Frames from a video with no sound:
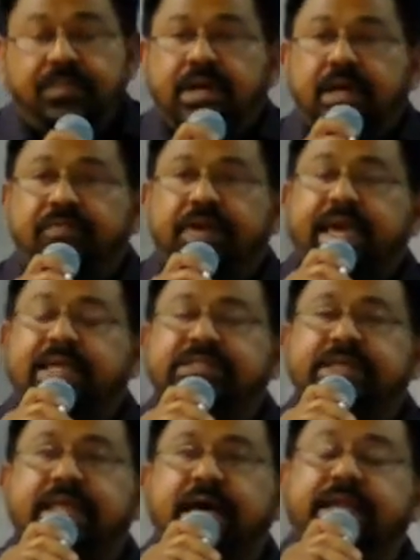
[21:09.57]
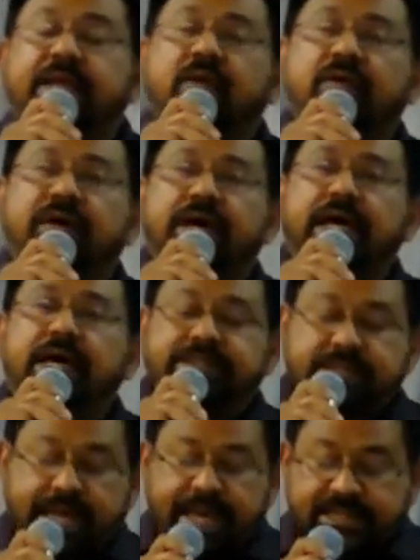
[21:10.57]
We can see that, you know, as
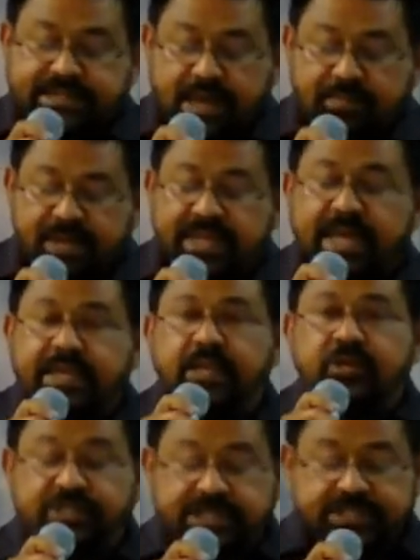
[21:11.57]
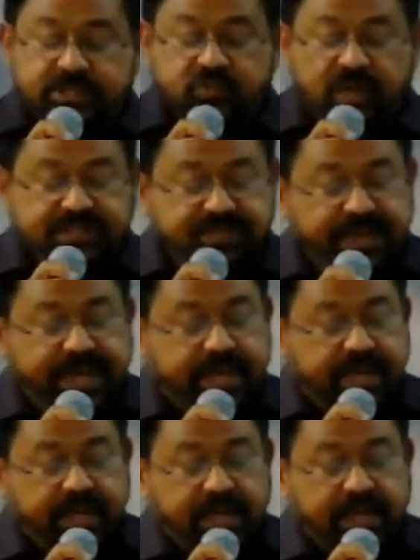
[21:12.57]
an example that, you know, Jesus was meek